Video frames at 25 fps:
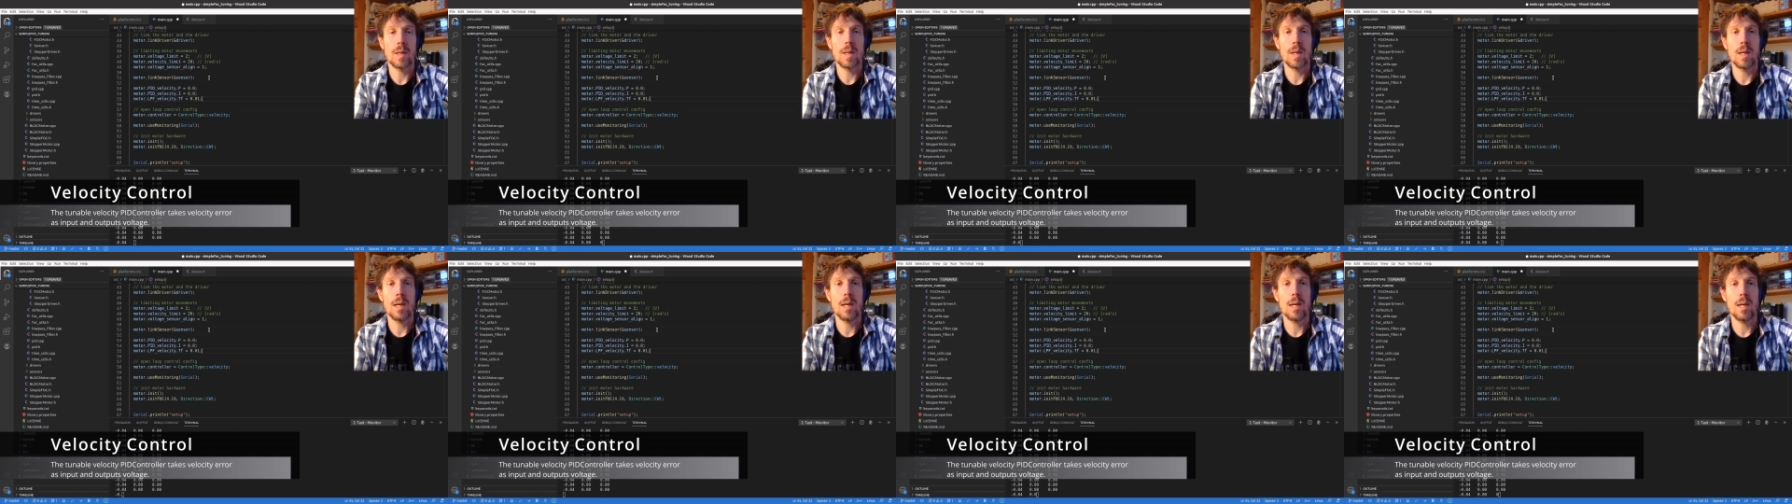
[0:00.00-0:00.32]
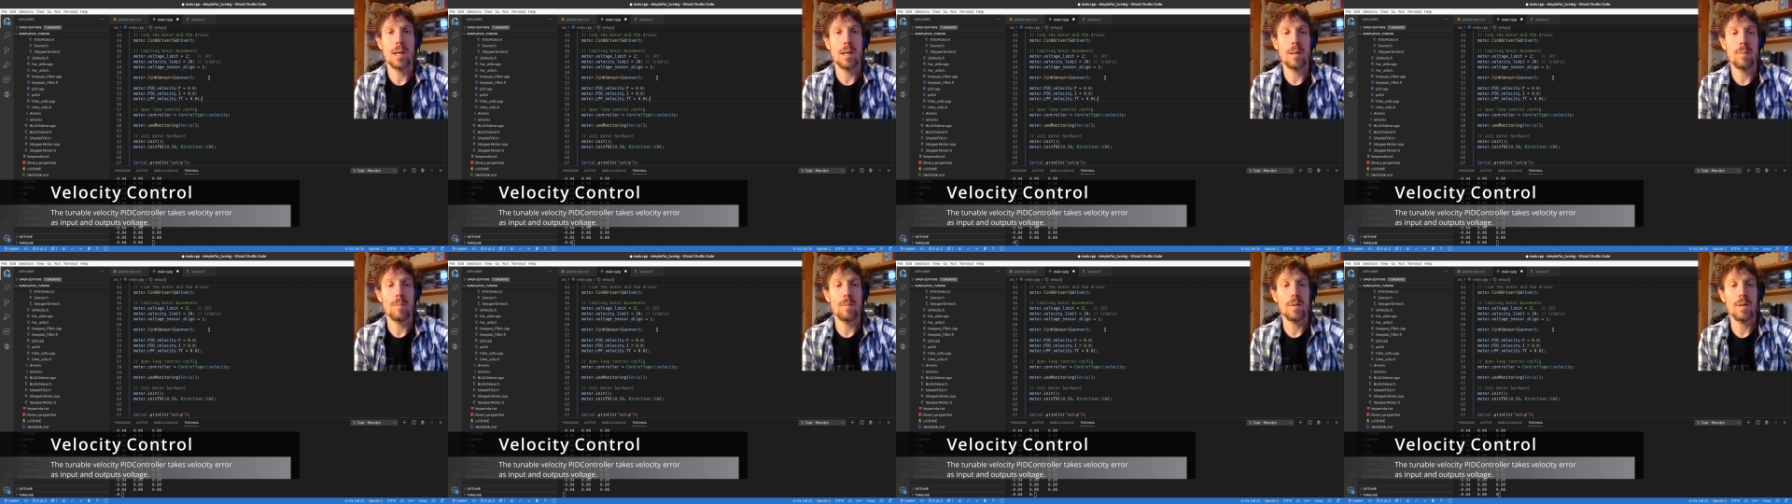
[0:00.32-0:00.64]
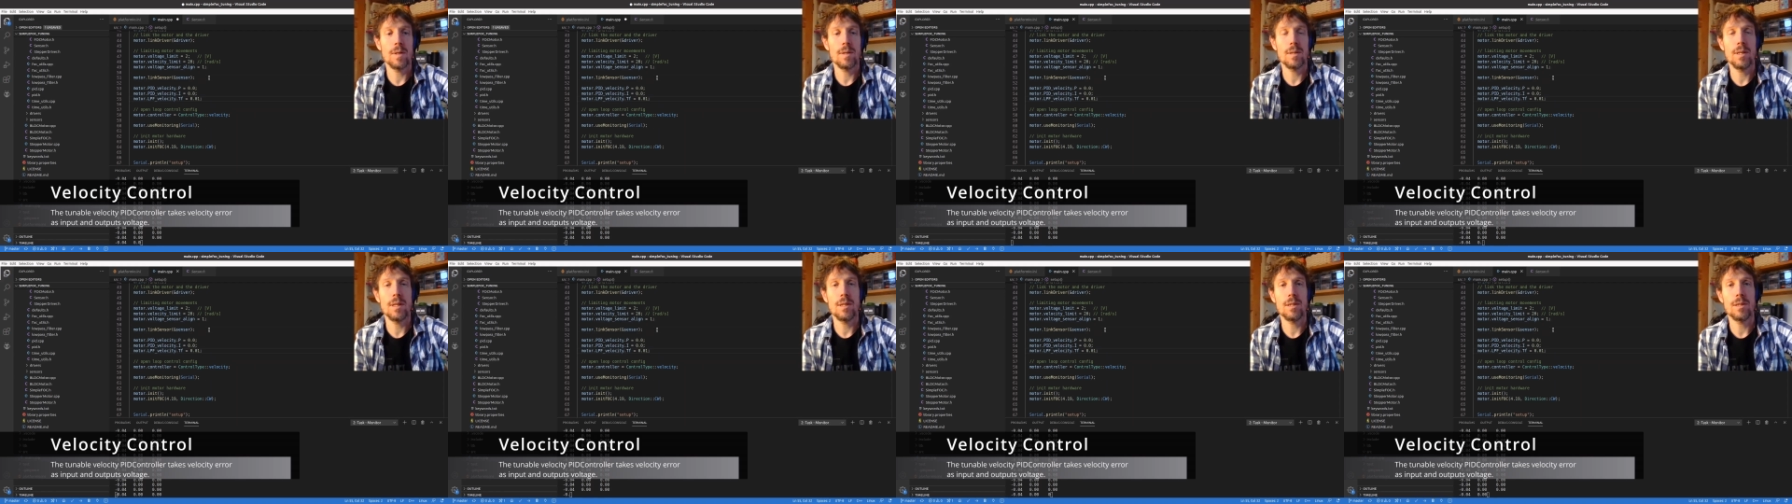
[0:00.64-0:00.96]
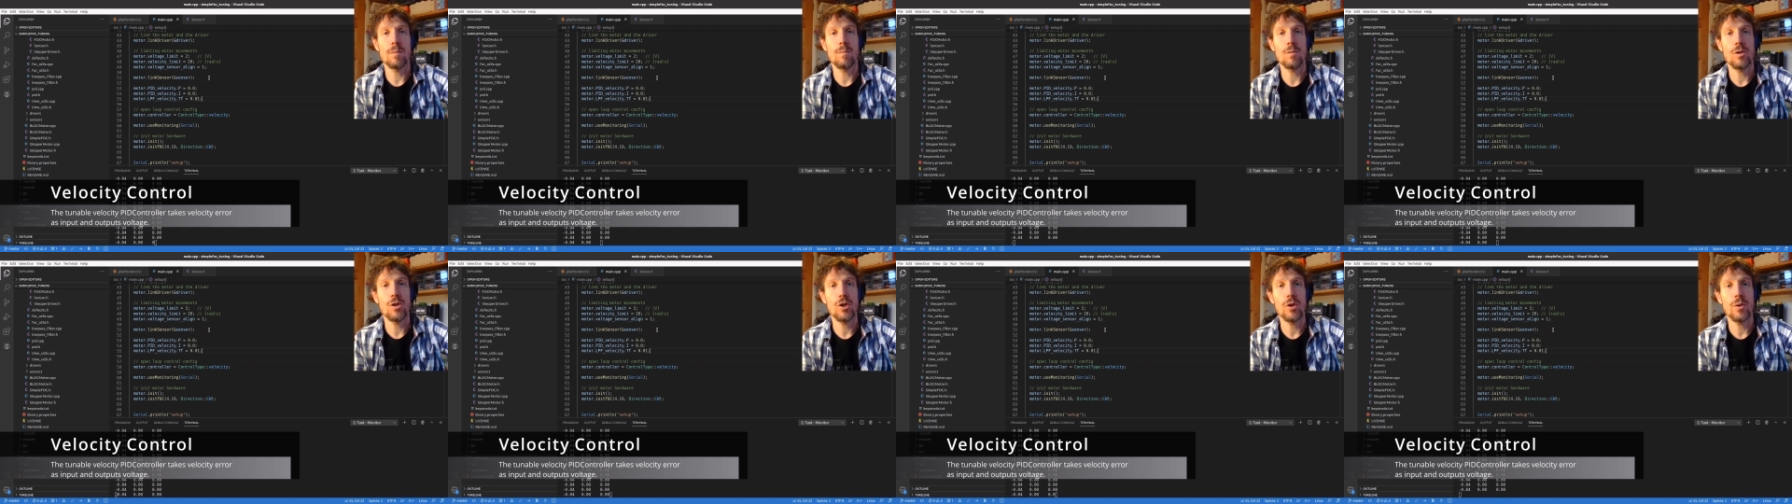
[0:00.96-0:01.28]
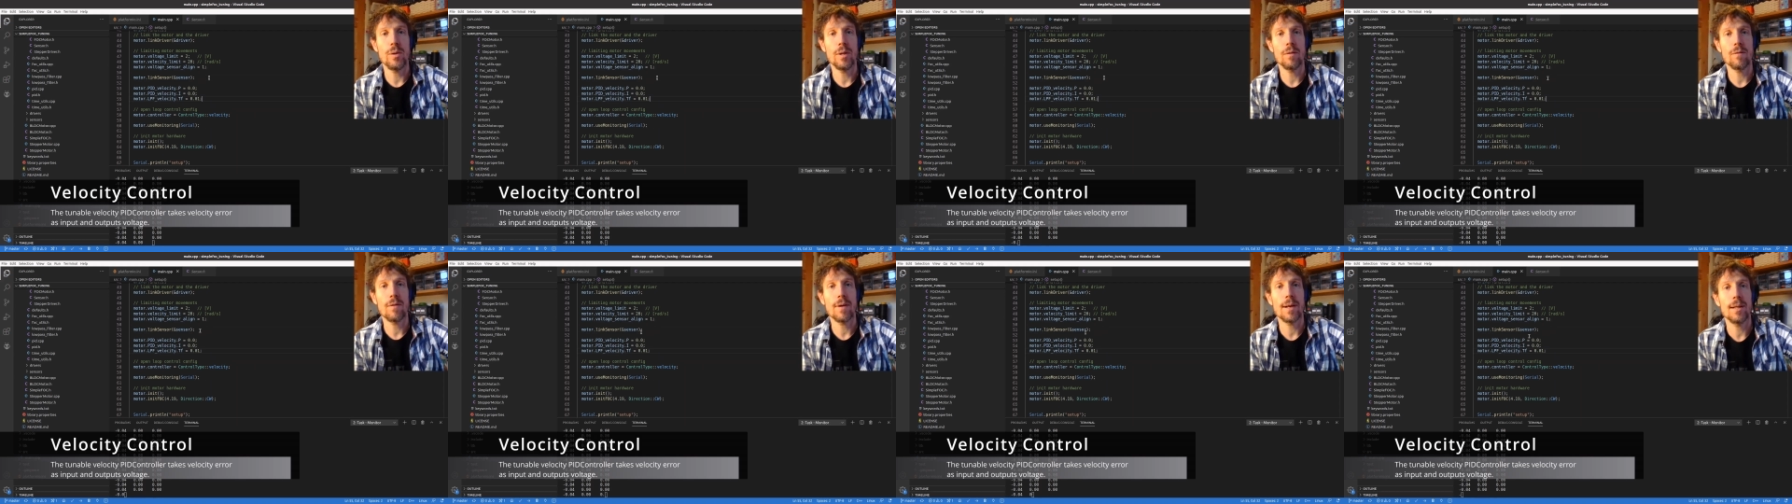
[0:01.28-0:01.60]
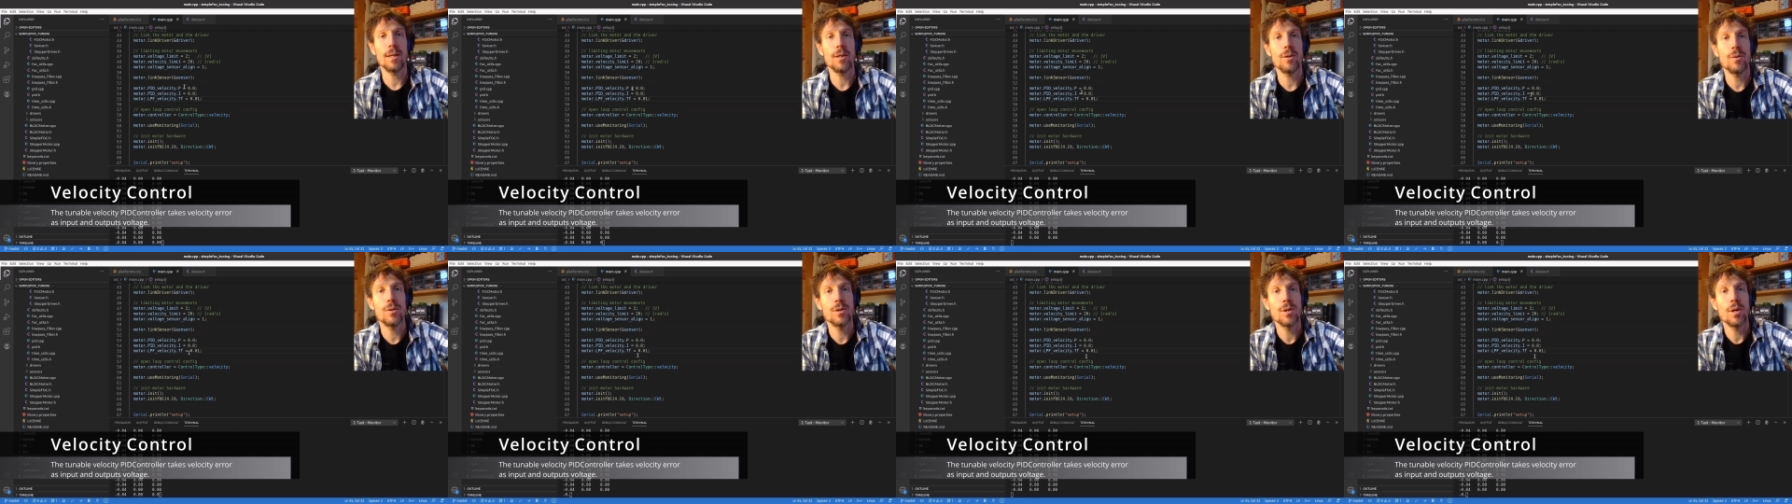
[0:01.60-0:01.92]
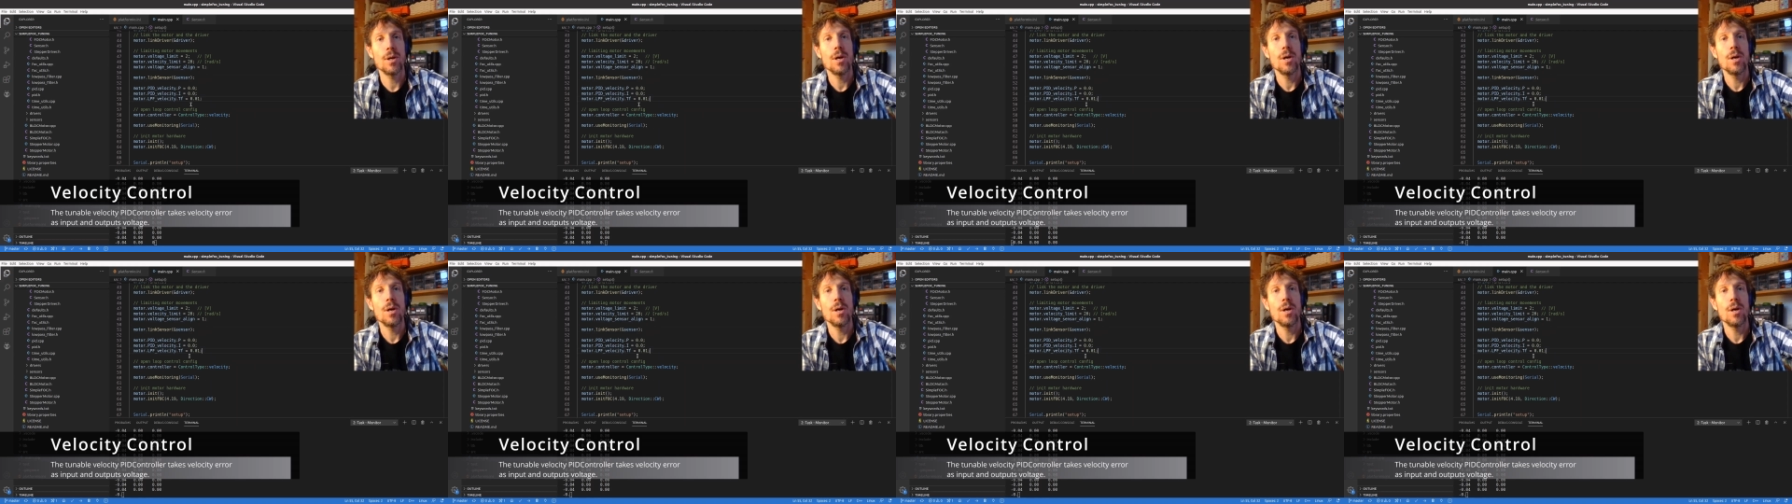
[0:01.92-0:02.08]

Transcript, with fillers: Um, this needs some tuning values.